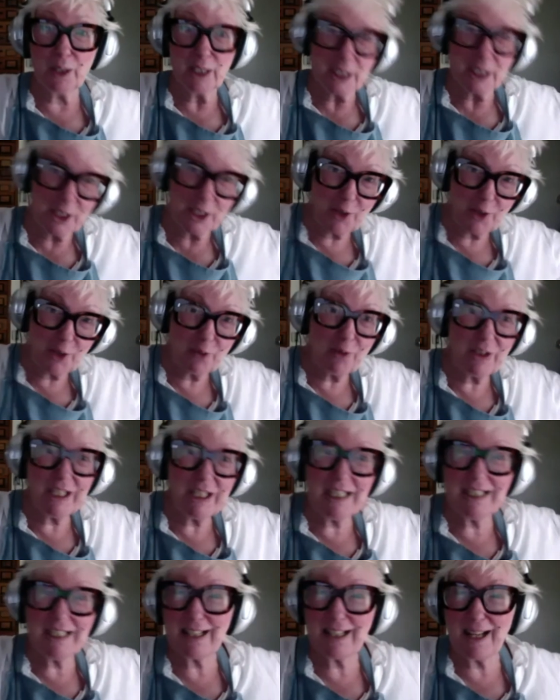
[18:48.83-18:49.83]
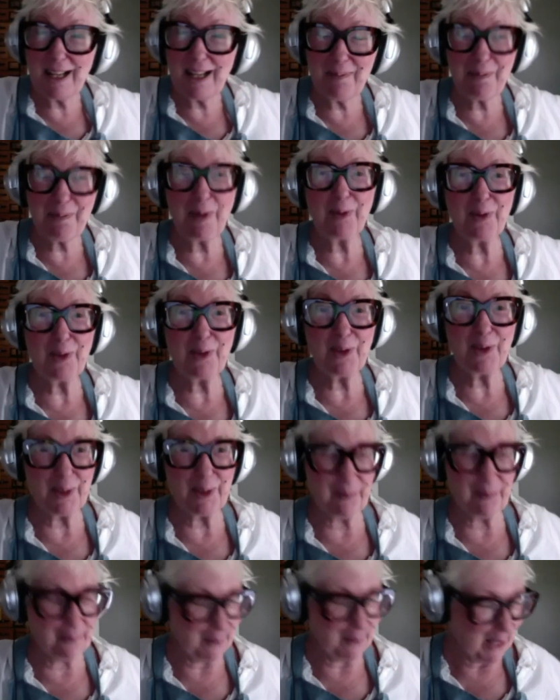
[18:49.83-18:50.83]
You can read both of
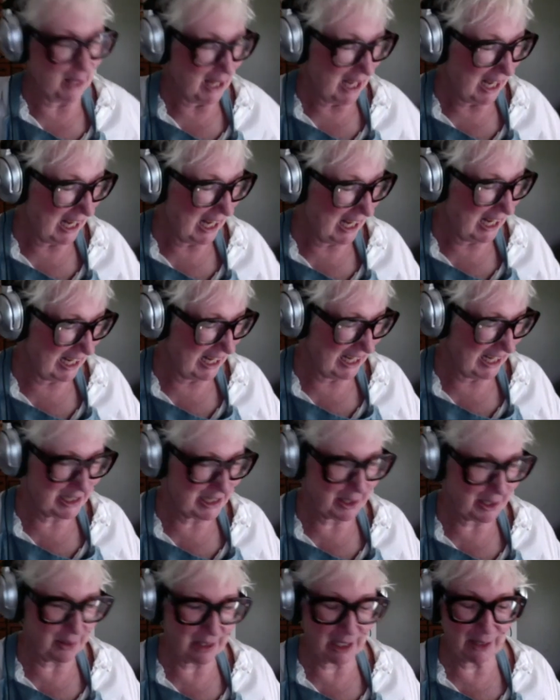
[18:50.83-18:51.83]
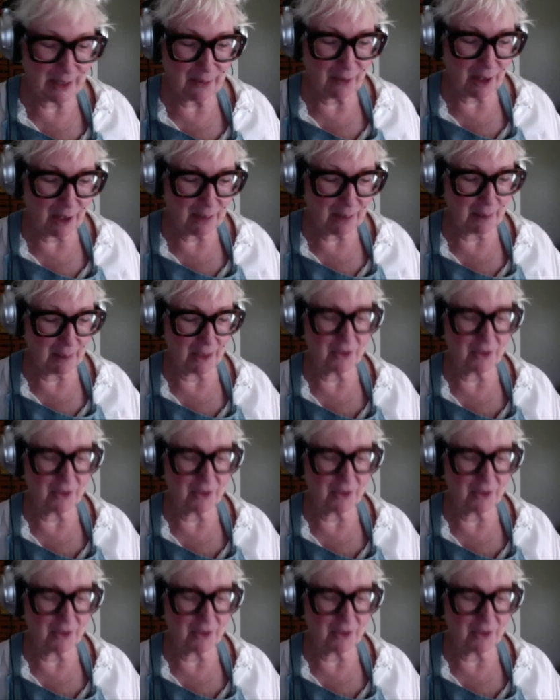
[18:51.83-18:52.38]
them. So thank you very much.